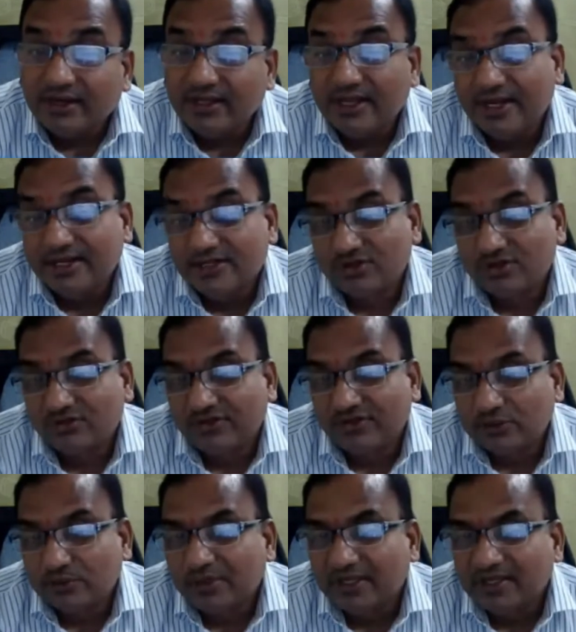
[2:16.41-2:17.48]
decades of
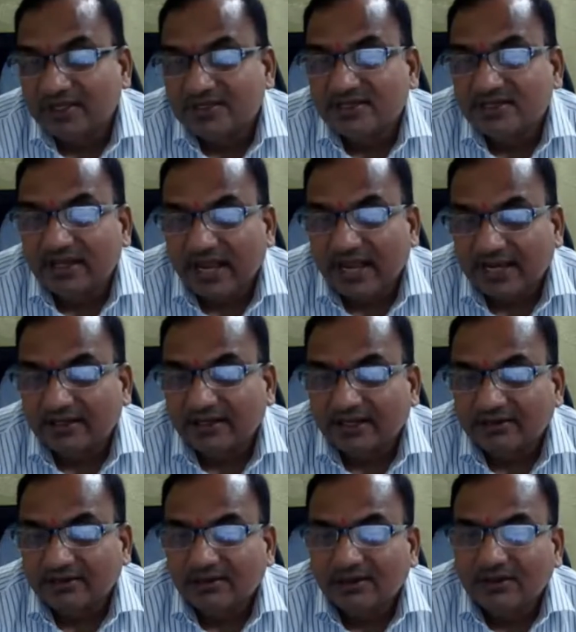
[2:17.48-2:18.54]
experience in
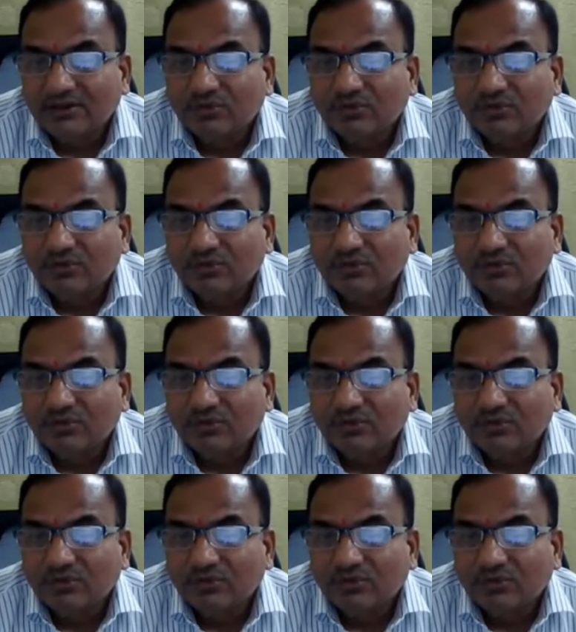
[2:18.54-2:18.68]
handling